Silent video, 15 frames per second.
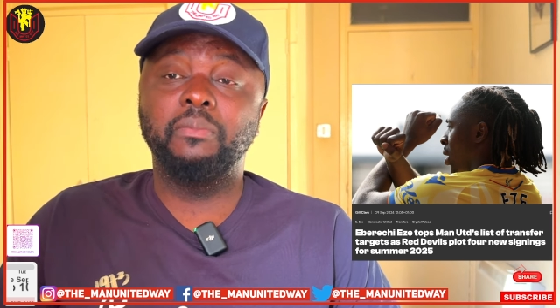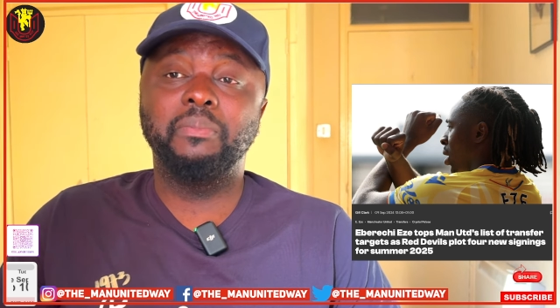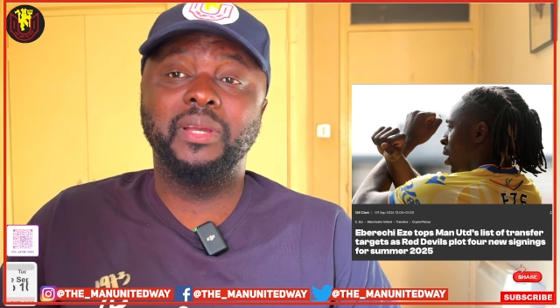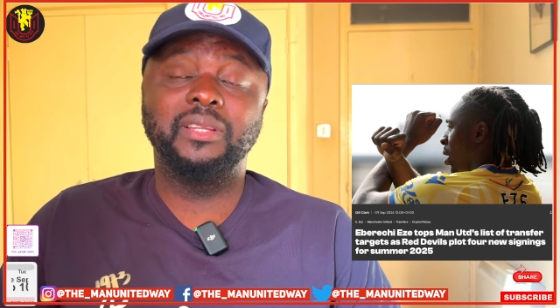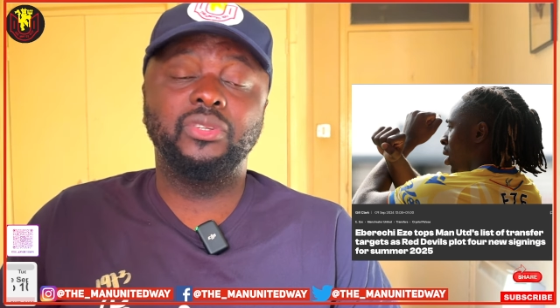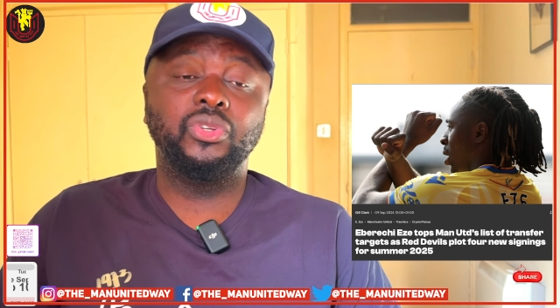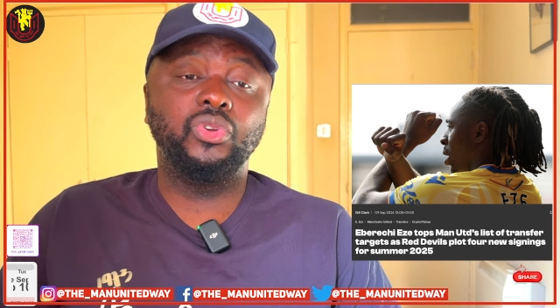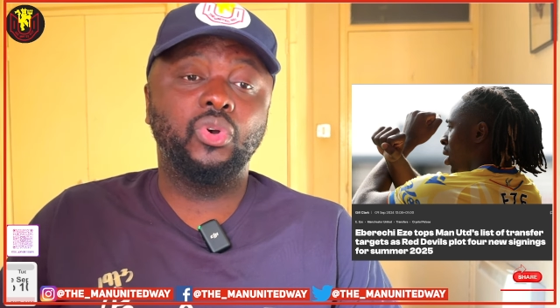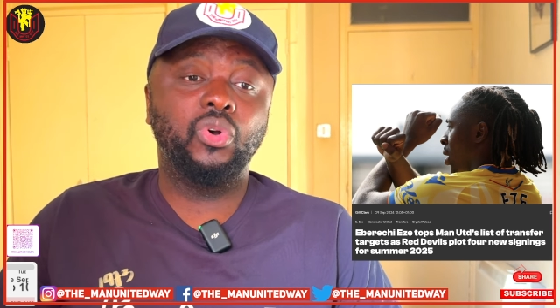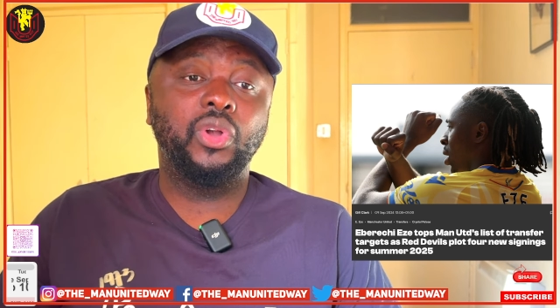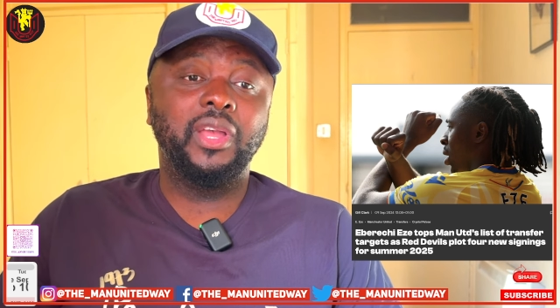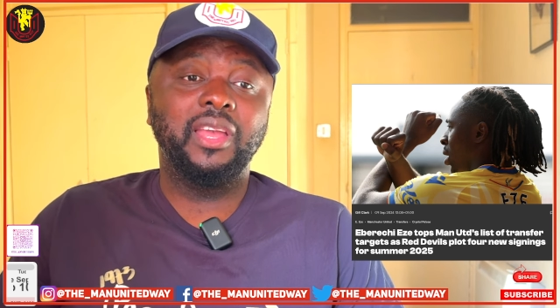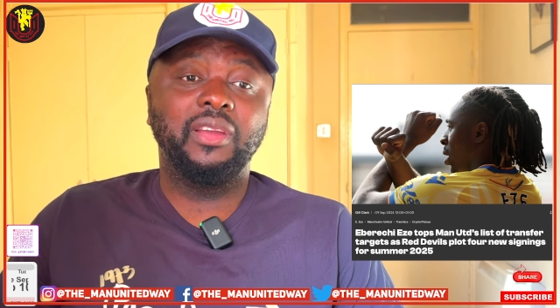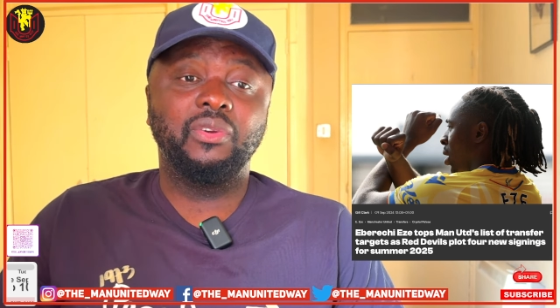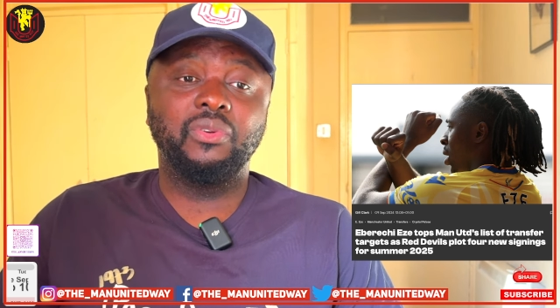But, you know,
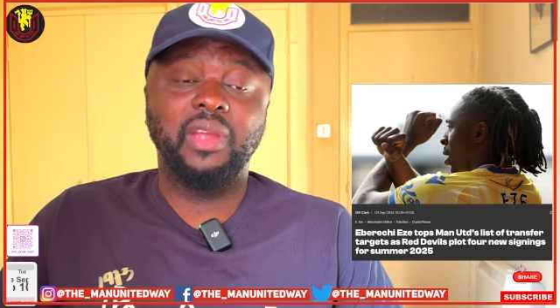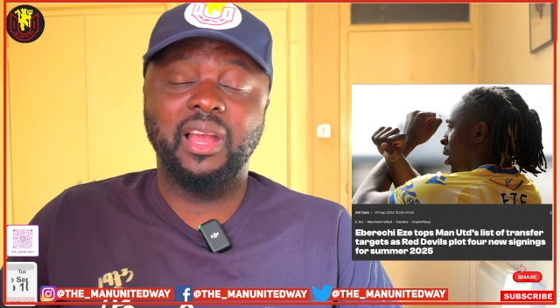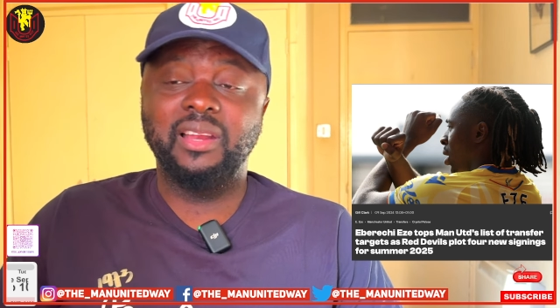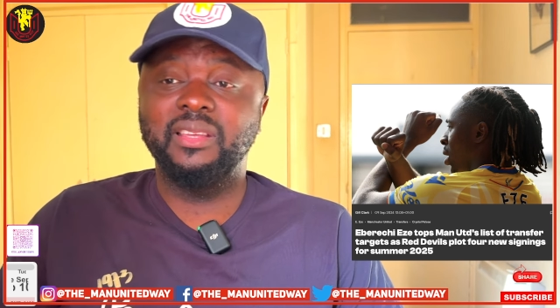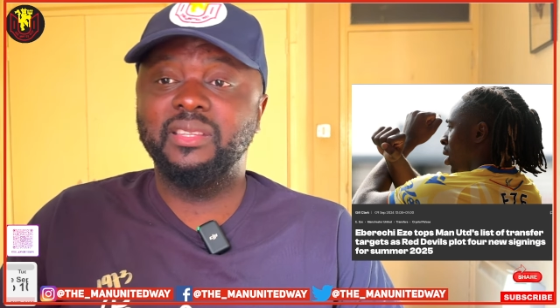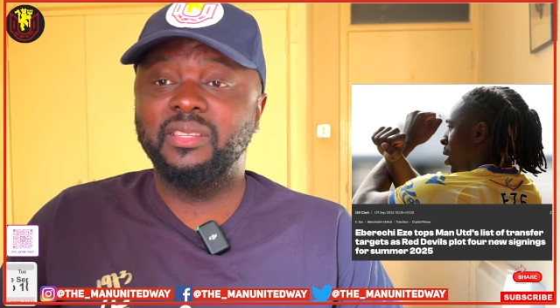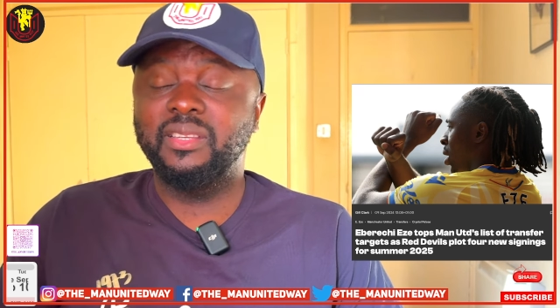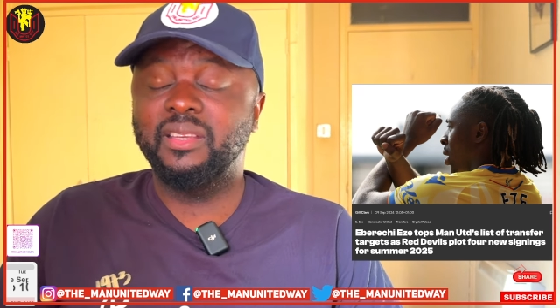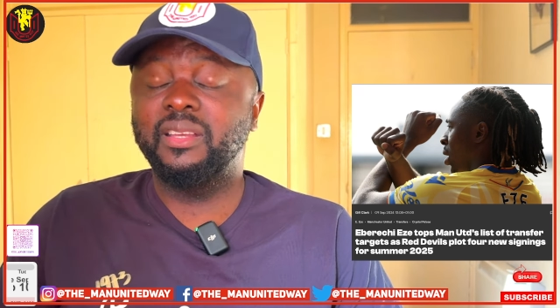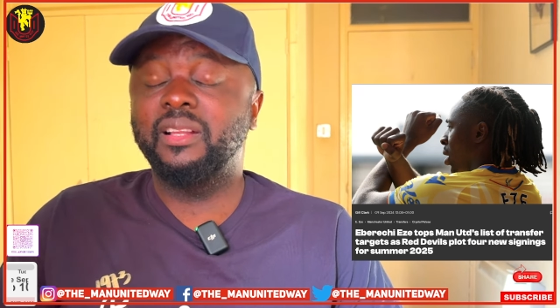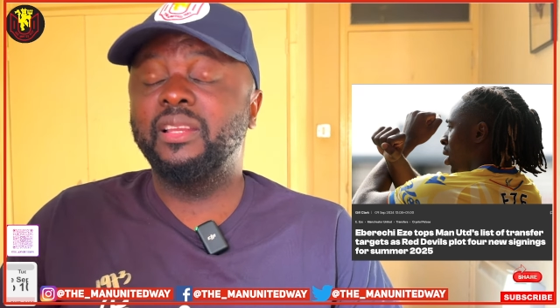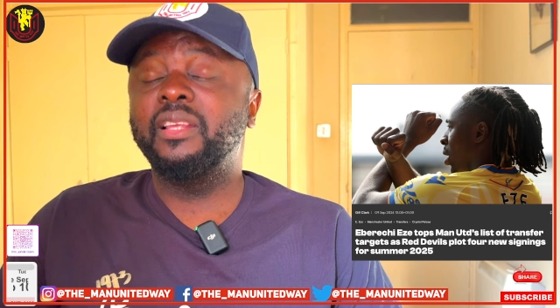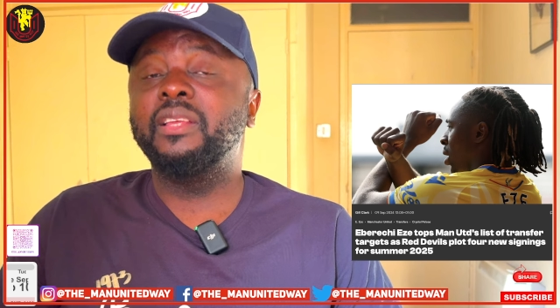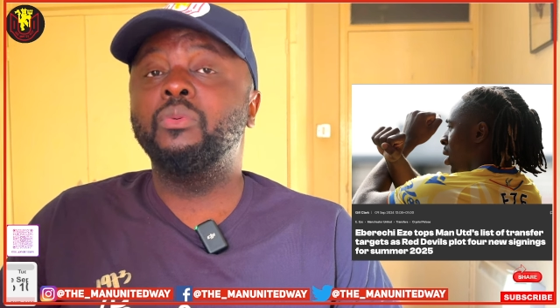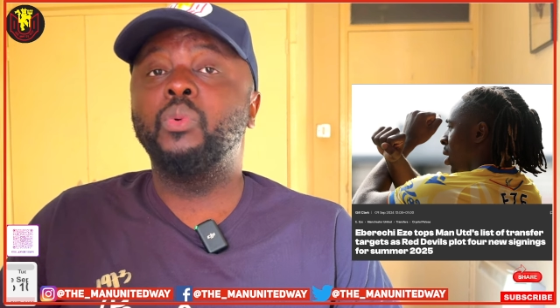
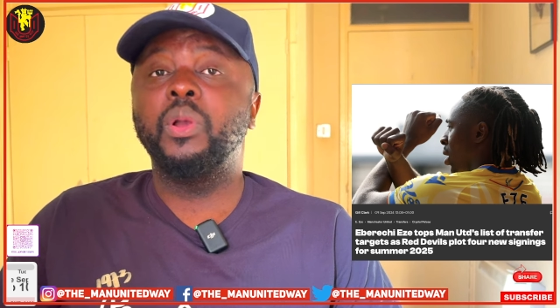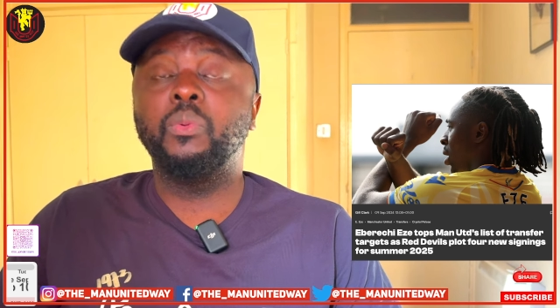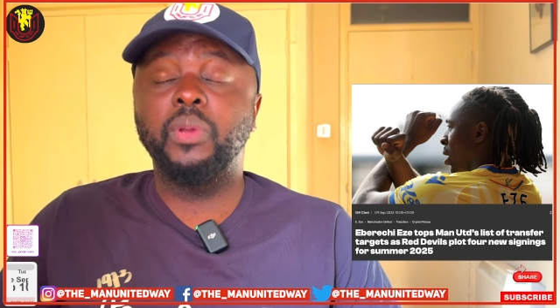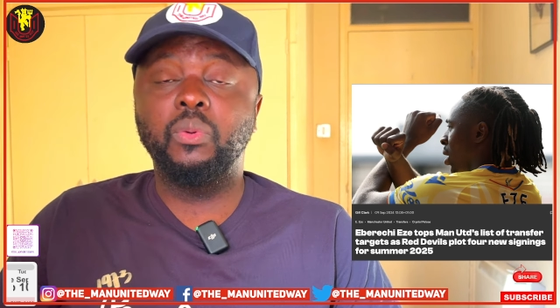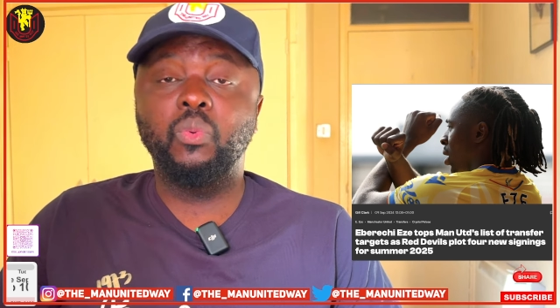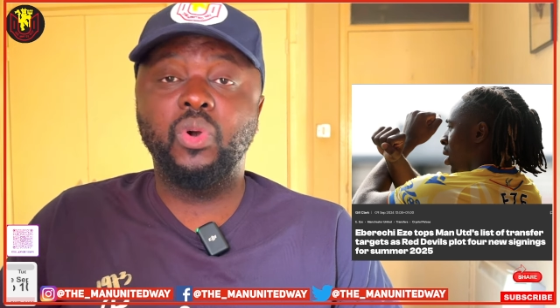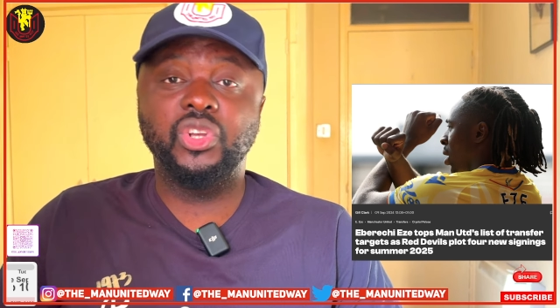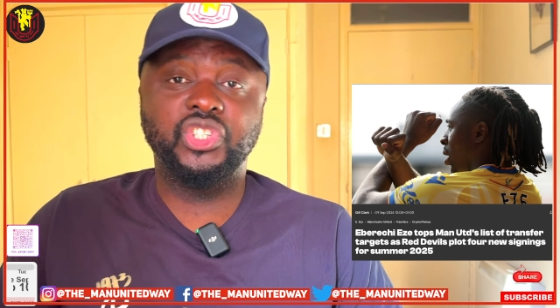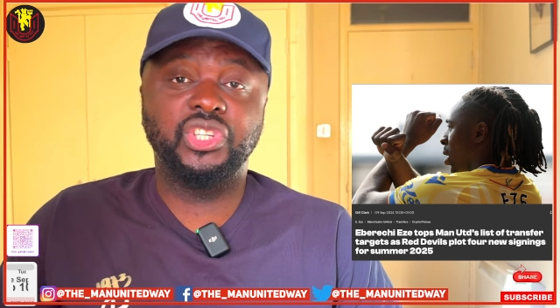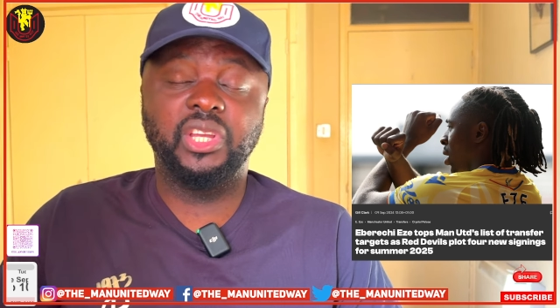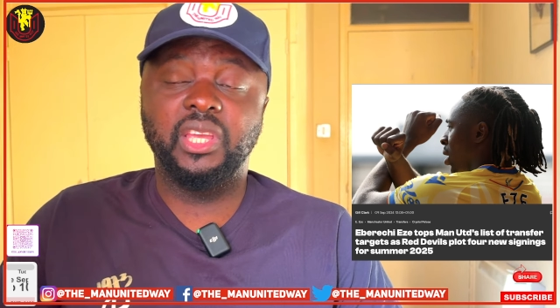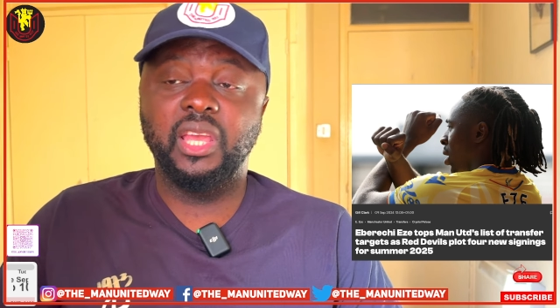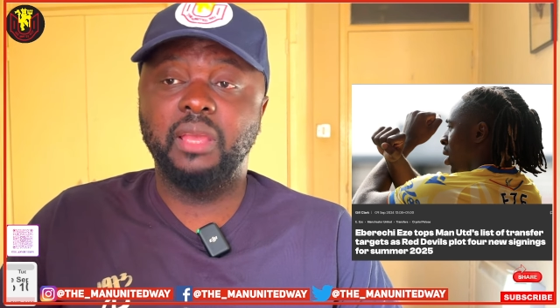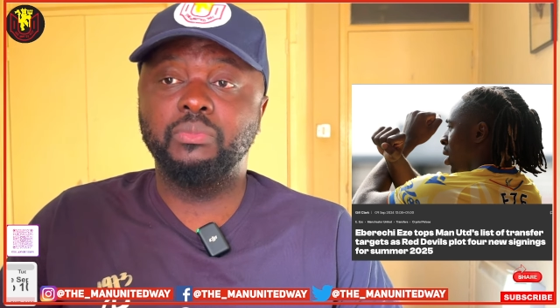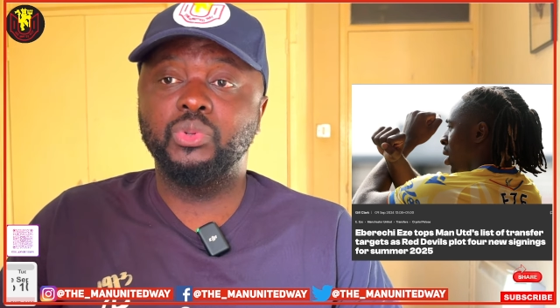realistically, when we watch the
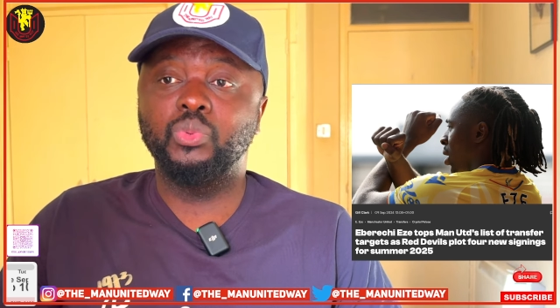games,